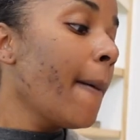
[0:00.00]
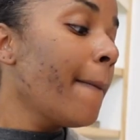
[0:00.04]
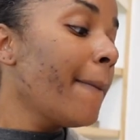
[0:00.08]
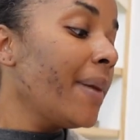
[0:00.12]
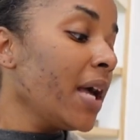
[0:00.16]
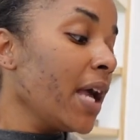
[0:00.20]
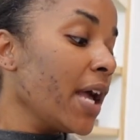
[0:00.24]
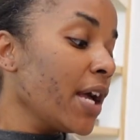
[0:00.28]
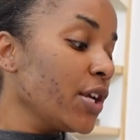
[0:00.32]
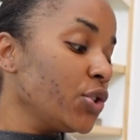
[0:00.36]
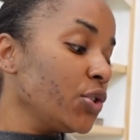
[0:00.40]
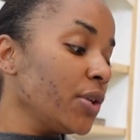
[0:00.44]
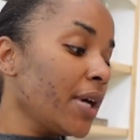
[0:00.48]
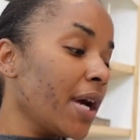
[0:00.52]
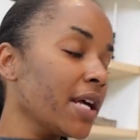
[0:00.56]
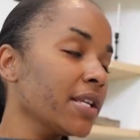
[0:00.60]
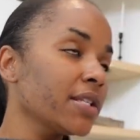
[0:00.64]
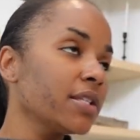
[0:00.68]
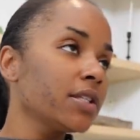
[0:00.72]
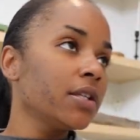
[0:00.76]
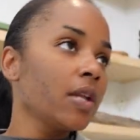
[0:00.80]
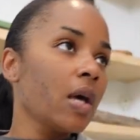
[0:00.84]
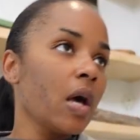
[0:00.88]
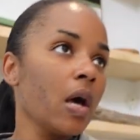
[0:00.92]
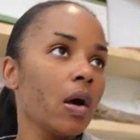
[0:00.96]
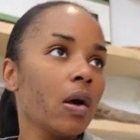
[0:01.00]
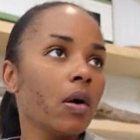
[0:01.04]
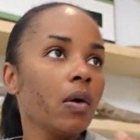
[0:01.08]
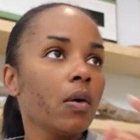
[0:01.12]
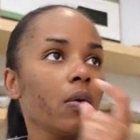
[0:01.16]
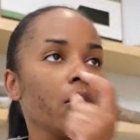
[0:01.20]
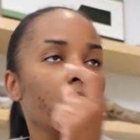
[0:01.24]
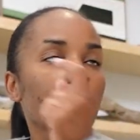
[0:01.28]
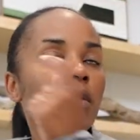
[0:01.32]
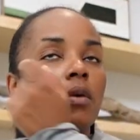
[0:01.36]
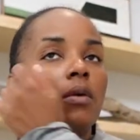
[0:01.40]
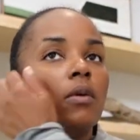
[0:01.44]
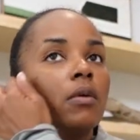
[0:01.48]
But as you guys
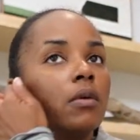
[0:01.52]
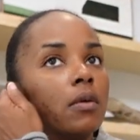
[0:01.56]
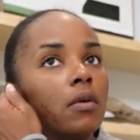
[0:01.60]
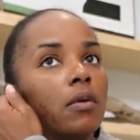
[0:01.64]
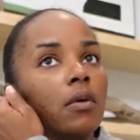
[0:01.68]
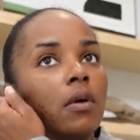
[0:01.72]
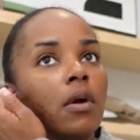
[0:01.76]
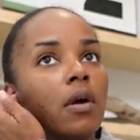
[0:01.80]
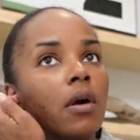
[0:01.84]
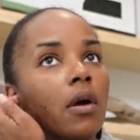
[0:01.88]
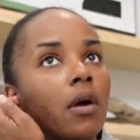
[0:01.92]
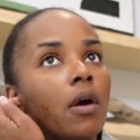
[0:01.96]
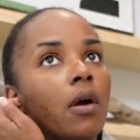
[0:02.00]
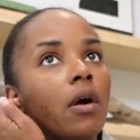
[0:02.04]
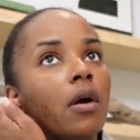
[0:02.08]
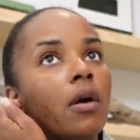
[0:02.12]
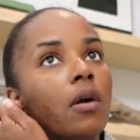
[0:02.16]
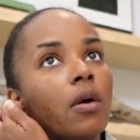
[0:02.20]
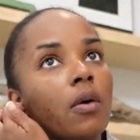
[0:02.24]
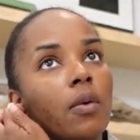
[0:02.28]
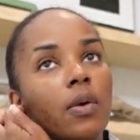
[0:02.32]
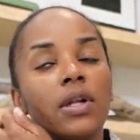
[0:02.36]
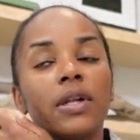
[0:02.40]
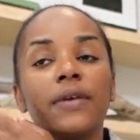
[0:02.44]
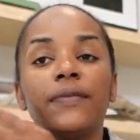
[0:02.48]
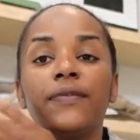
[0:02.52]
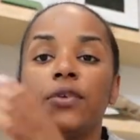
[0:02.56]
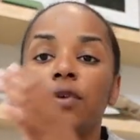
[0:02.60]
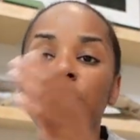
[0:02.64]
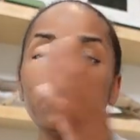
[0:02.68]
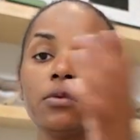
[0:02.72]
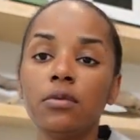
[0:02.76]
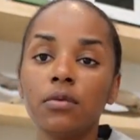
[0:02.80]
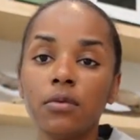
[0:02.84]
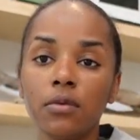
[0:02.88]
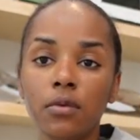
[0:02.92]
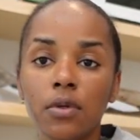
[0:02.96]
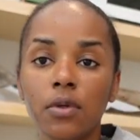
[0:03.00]
know, well, if
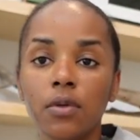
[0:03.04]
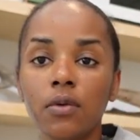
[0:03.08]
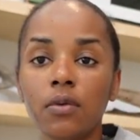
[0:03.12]
you